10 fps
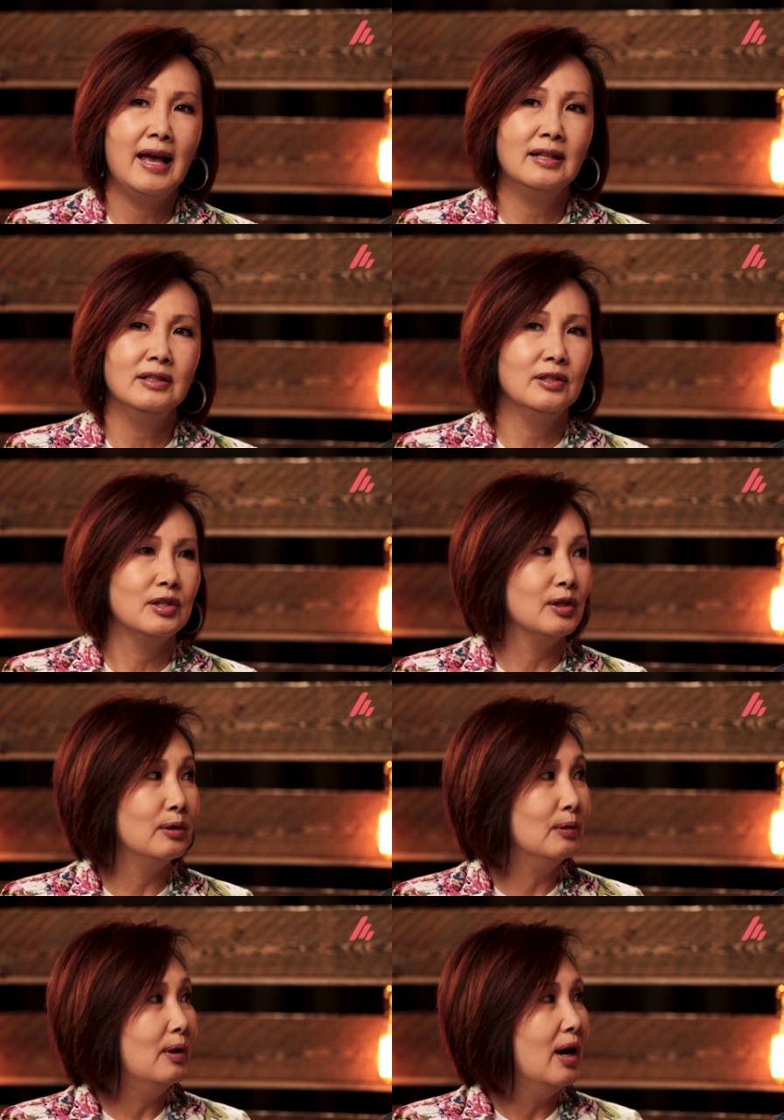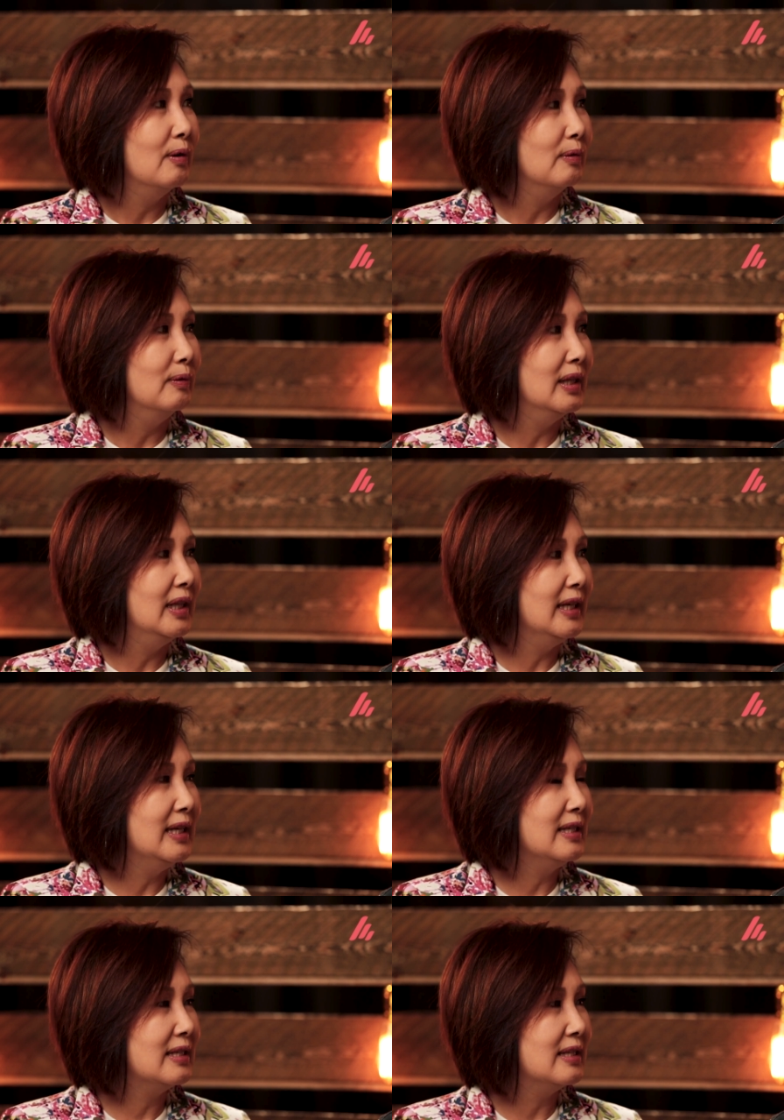and to
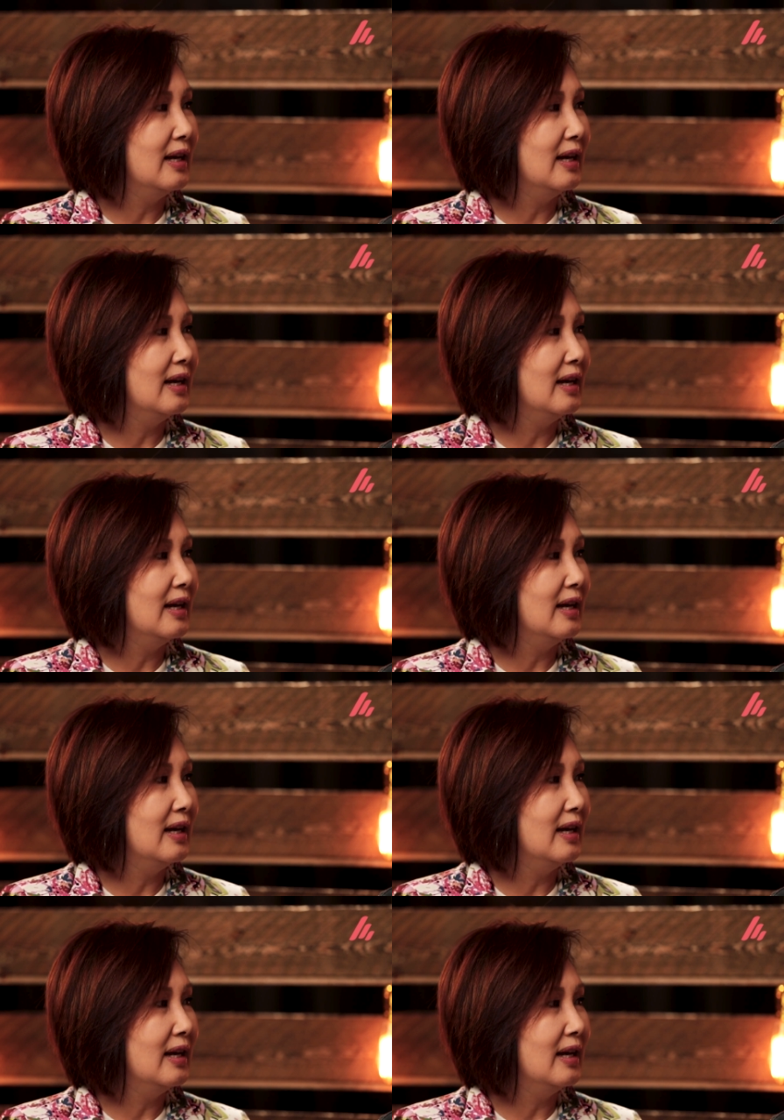release, release